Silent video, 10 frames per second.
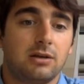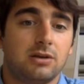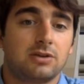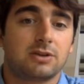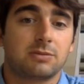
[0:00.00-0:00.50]

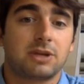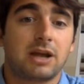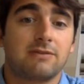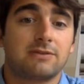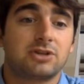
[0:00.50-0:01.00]
something
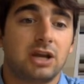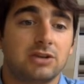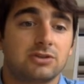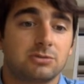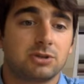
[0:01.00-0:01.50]
I've
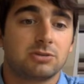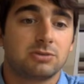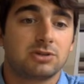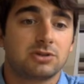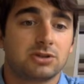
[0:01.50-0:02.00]
changed so much in my
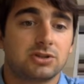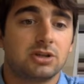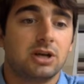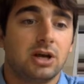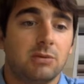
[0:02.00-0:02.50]
instruction,
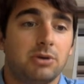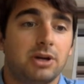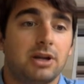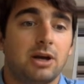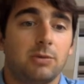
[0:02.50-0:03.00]
but
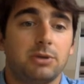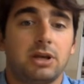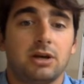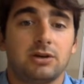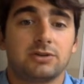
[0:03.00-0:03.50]
helping
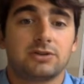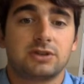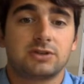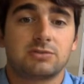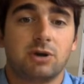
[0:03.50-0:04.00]
ELLs in
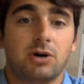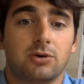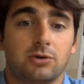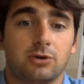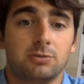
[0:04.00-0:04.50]
small
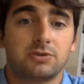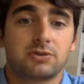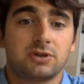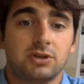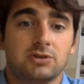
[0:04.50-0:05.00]

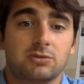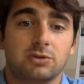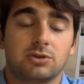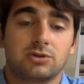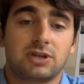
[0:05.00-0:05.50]
groups to
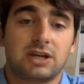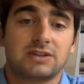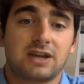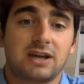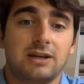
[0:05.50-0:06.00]
reduce
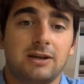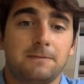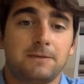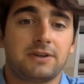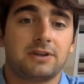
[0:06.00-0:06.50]
anxiety.
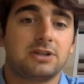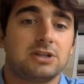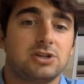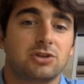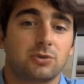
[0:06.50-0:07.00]
I think
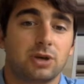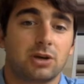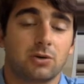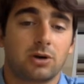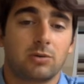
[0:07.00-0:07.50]
teaching through
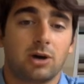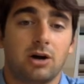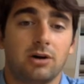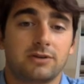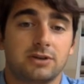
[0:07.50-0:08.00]
inquiry, we
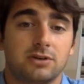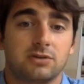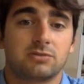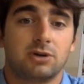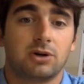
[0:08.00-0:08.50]
often use
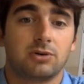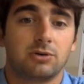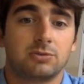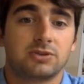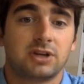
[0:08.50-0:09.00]
small
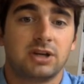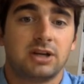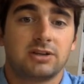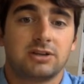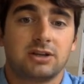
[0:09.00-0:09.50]
groups
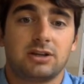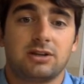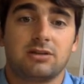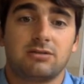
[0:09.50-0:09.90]
to